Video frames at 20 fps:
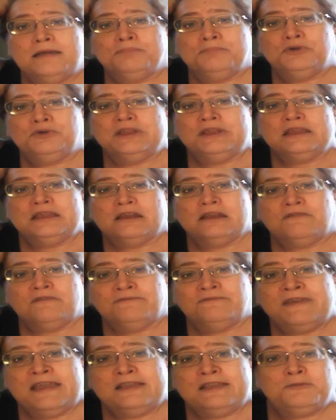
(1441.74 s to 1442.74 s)
I'm putting it
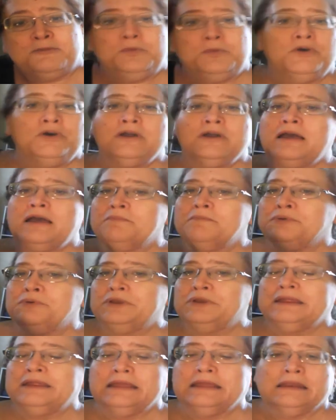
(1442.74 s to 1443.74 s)
on Facebook. I'm
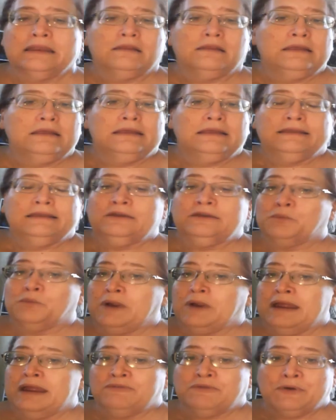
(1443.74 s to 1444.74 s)
putting it
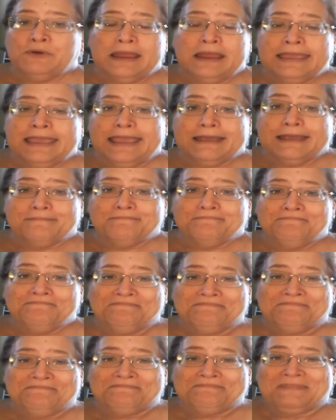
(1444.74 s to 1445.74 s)
wherever I can,
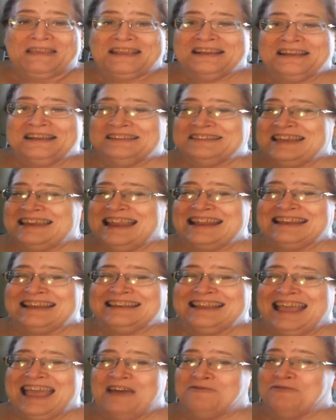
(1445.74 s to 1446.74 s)
because I'd
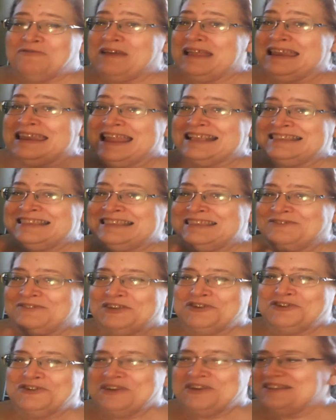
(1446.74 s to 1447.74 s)
like to have lots
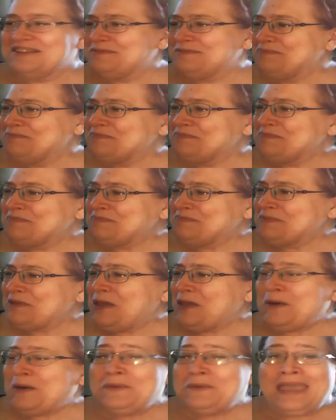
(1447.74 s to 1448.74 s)
of entries.
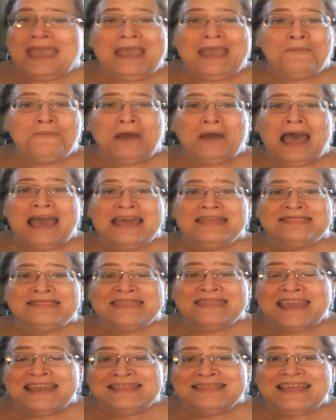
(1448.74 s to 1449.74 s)
Okay, well, I
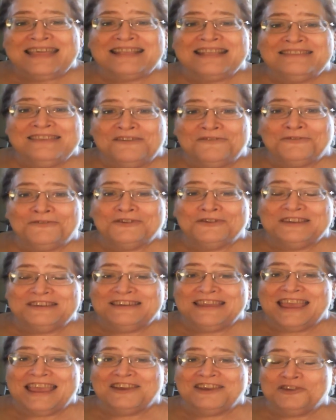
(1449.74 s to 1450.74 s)
think that's it for
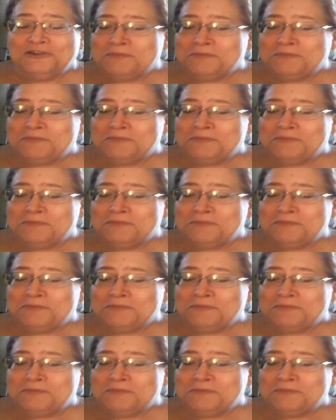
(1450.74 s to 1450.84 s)
today.